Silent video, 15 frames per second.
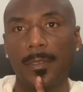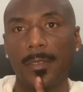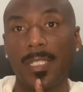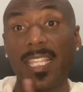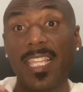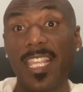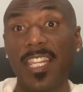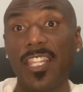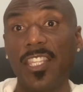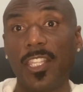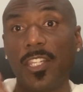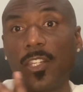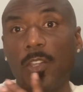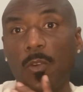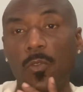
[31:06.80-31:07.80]
the
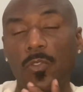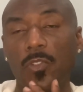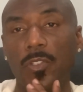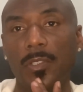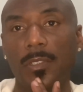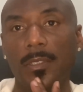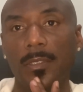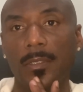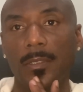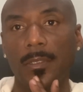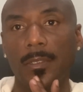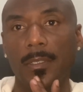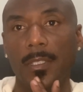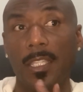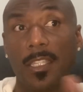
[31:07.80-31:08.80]
Indian culture,
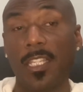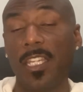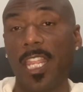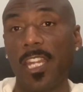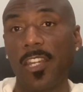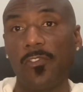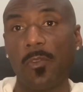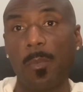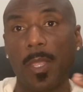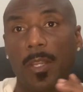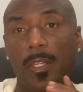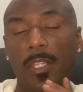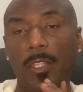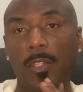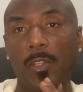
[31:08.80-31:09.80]
the Native
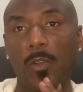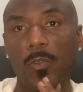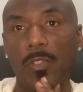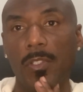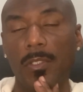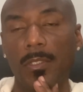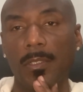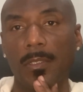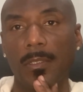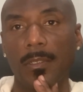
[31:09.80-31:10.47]
American culture,